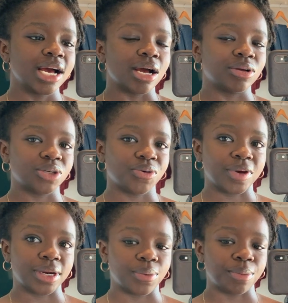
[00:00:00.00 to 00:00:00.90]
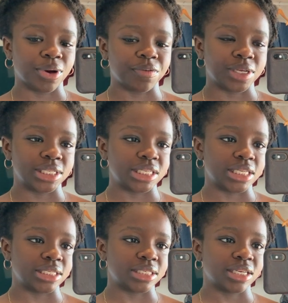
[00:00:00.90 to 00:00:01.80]
I want to go find out where breakfast
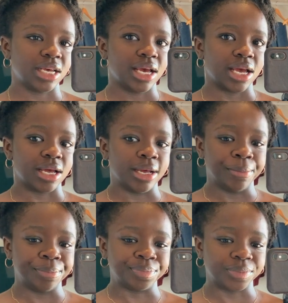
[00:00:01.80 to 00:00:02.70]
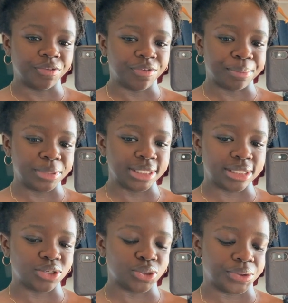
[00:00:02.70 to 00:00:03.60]
is. If I missed
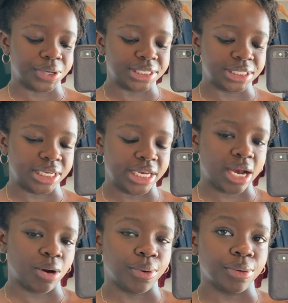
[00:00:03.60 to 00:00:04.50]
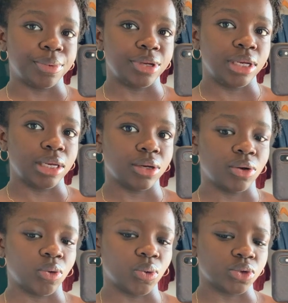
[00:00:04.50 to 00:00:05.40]
it already, I'll probably
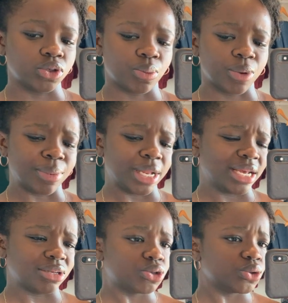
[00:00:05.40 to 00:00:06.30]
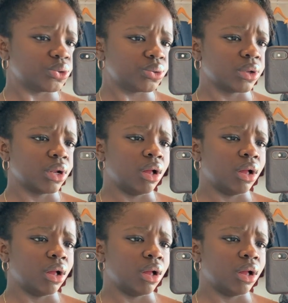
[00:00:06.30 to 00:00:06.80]
go somewhere by like 2.